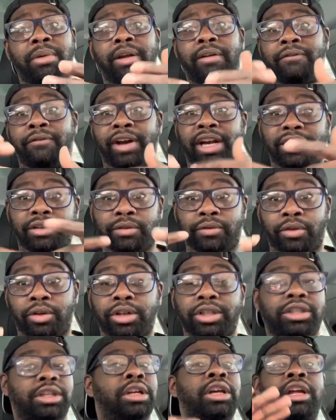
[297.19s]
and vice
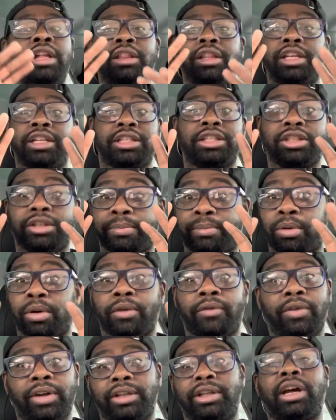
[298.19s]
versa. This is a
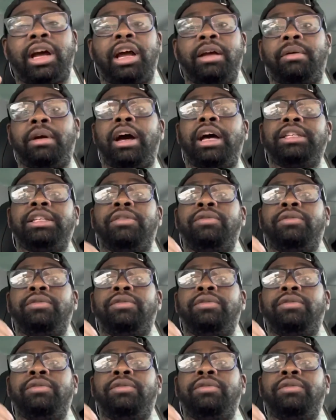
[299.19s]
perfect time, guys.